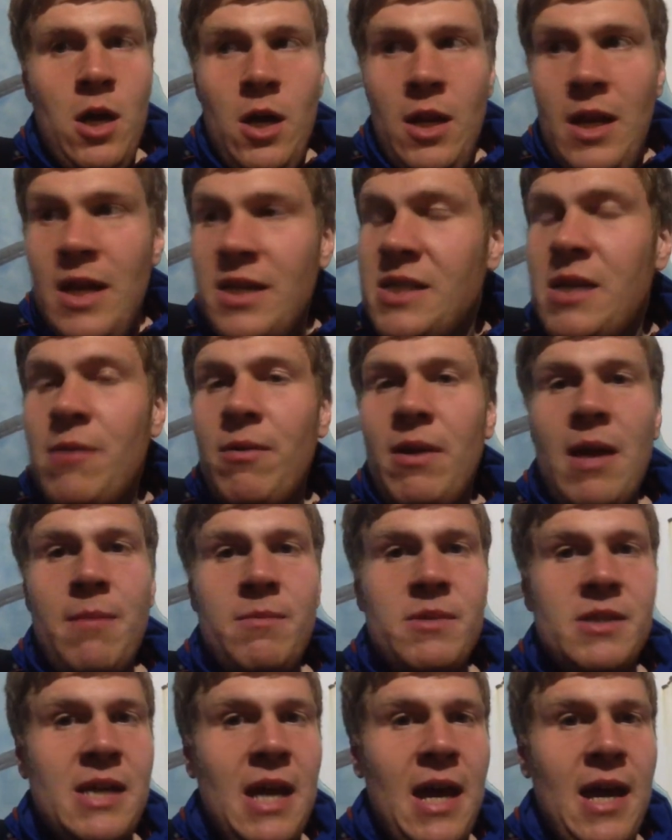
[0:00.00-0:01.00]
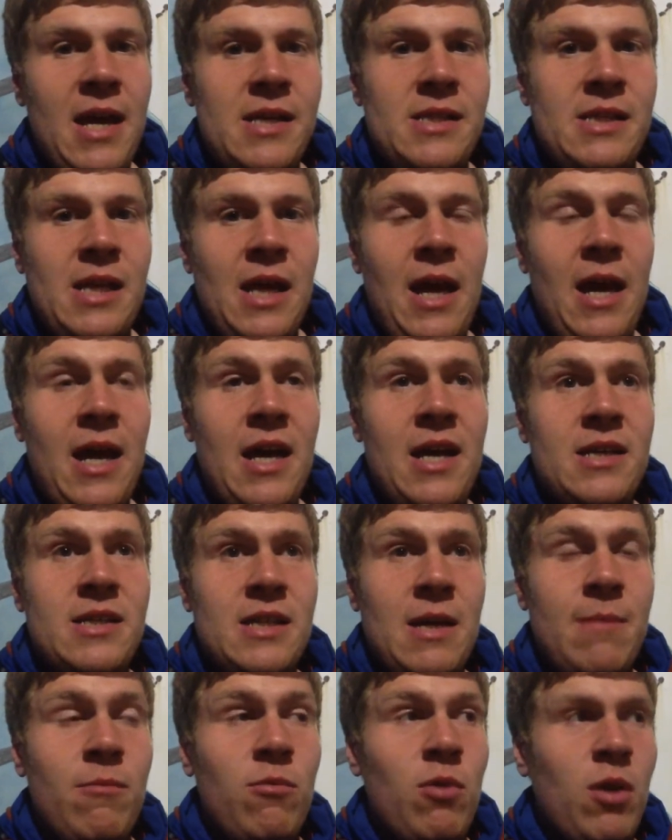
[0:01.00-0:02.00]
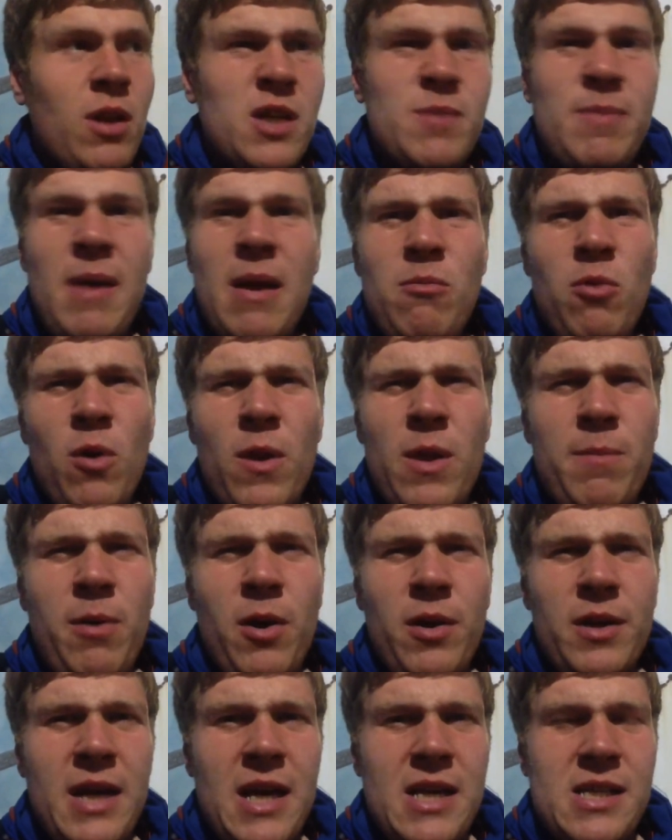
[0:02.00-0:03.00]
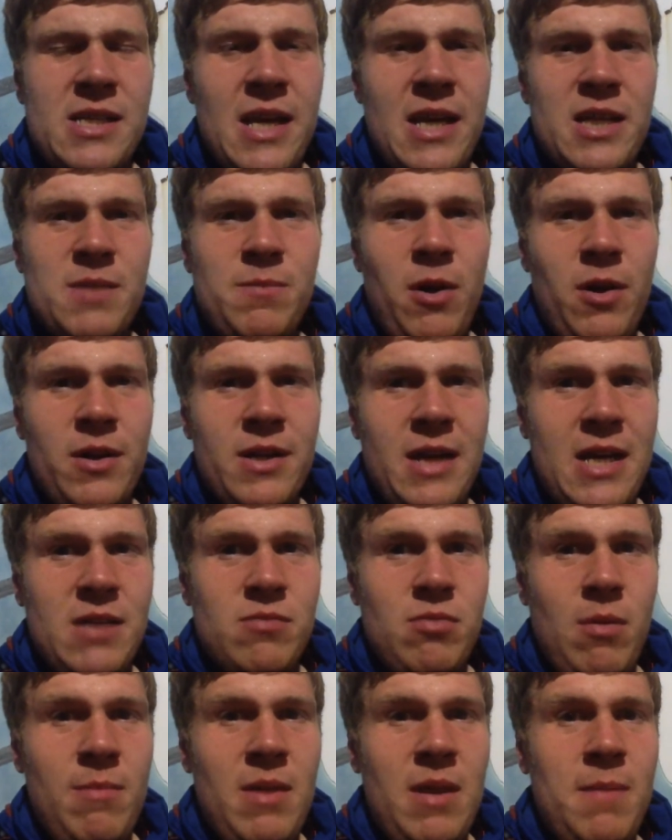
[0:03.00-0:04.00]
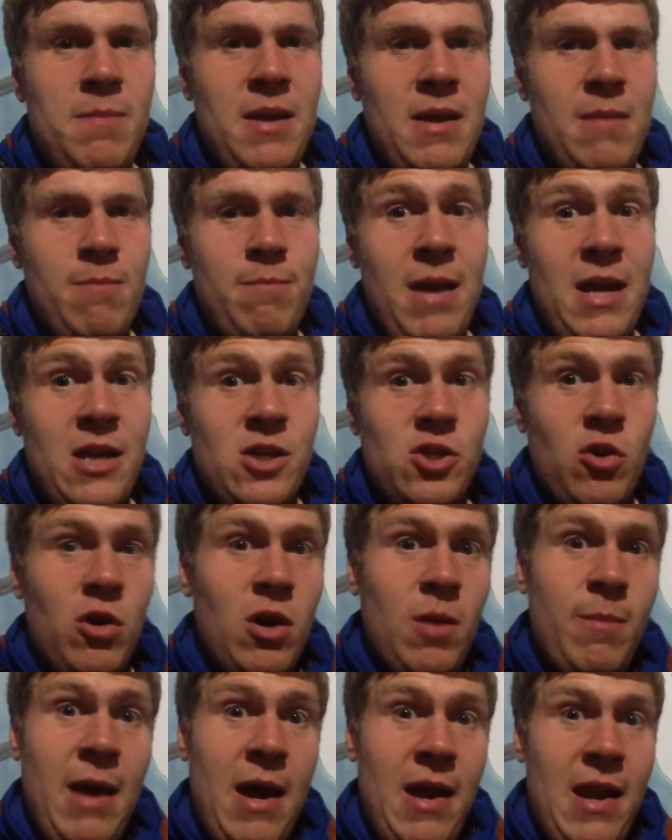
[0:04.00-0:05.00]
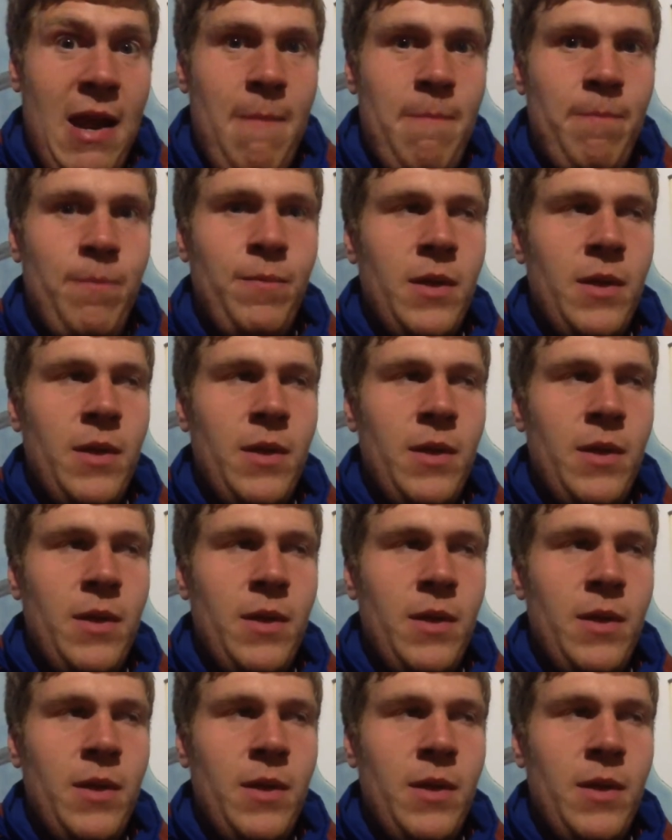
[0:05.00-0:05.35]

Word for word: Let's see what happens, guys, and um, we'll expand more on the podcast next podcast when me, Pete, and Ben talk about it